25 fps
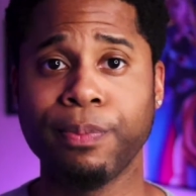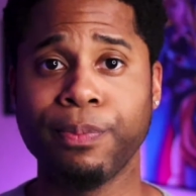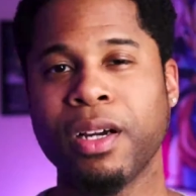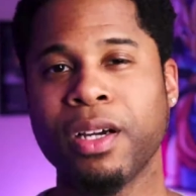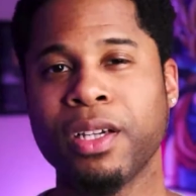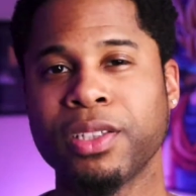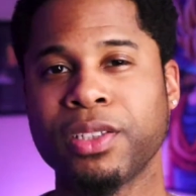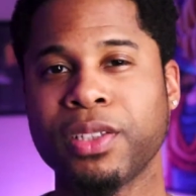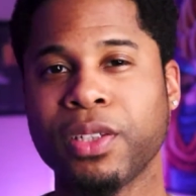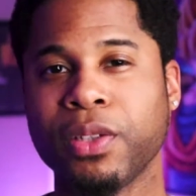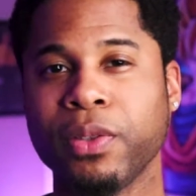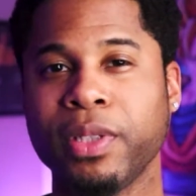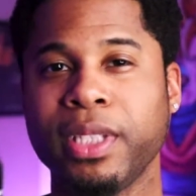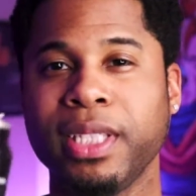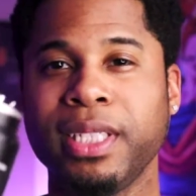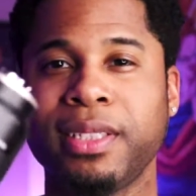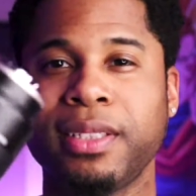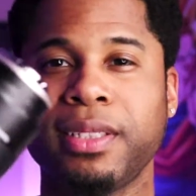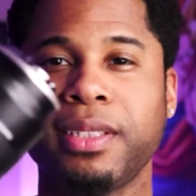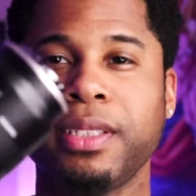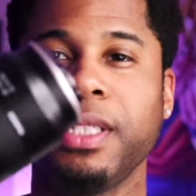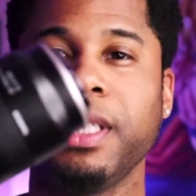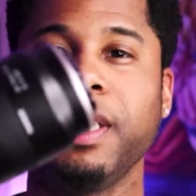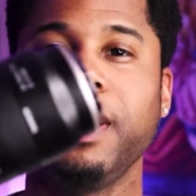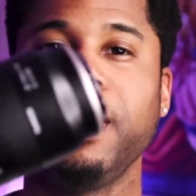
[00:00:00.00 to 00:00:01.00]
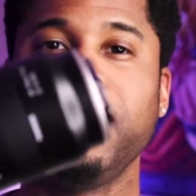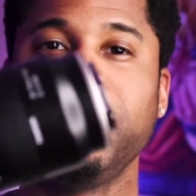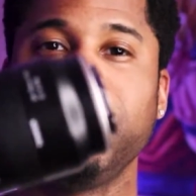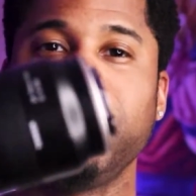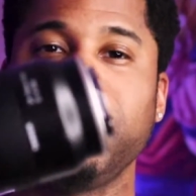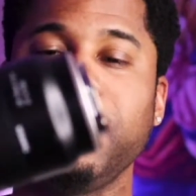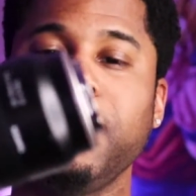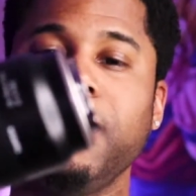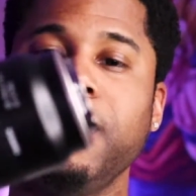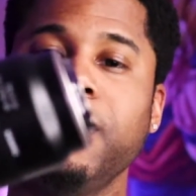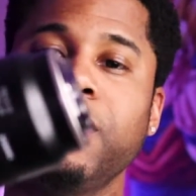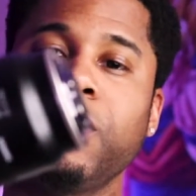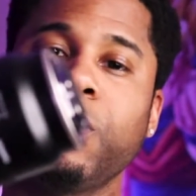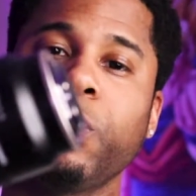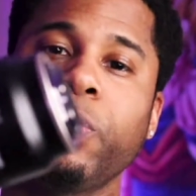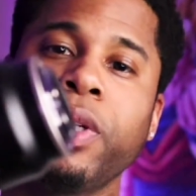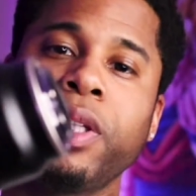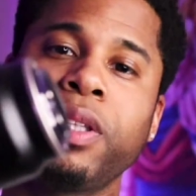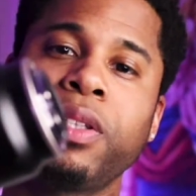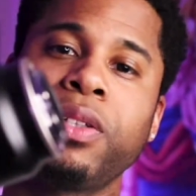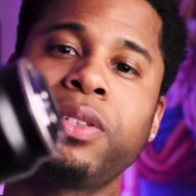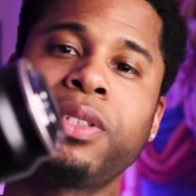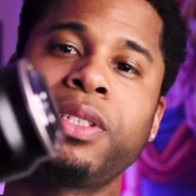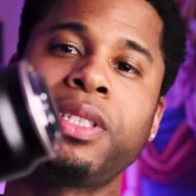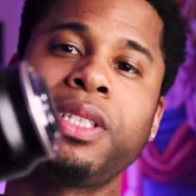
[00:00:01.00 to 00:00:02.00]
Also, this lens is
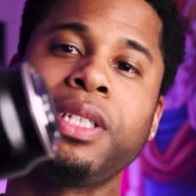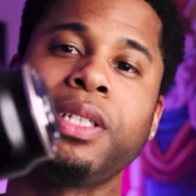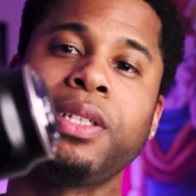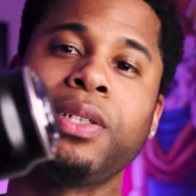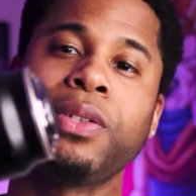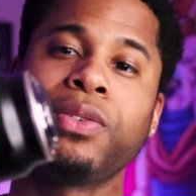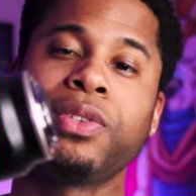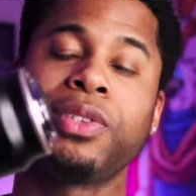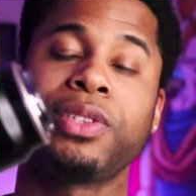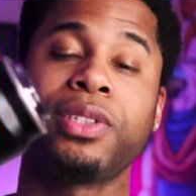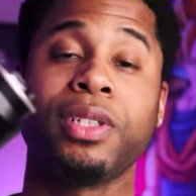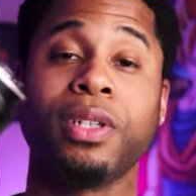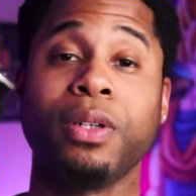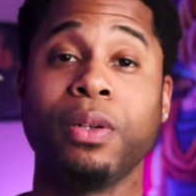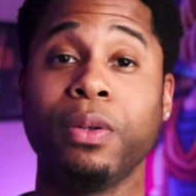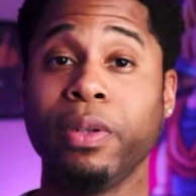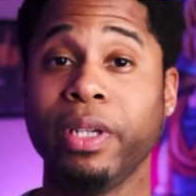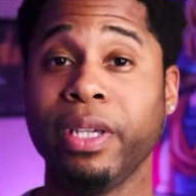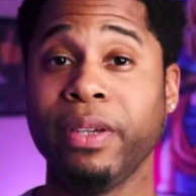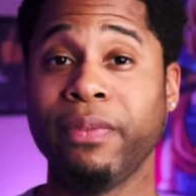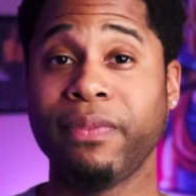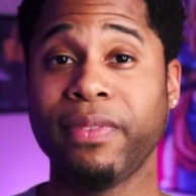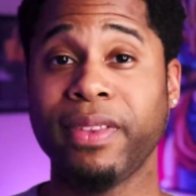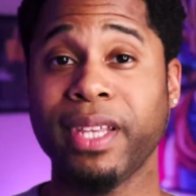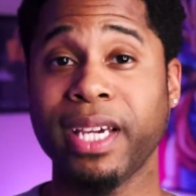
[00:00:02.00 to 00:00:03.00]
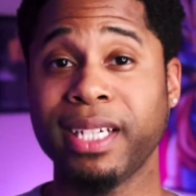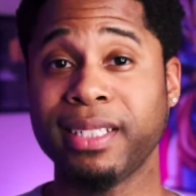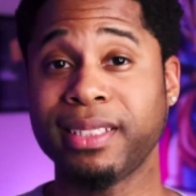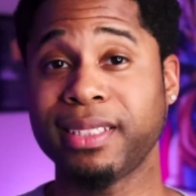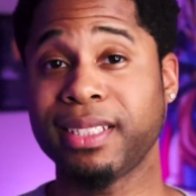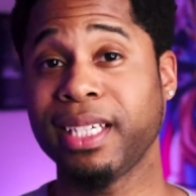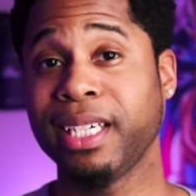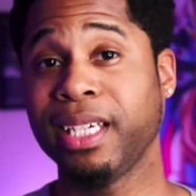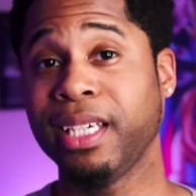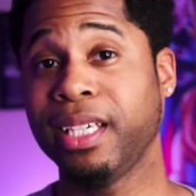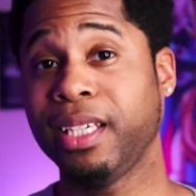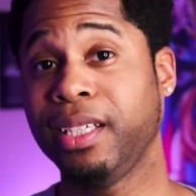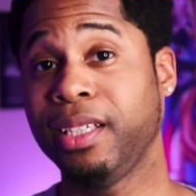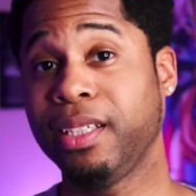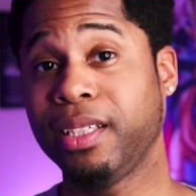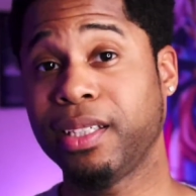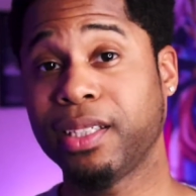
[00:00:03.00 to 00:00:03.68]
weather sealed, so if that's a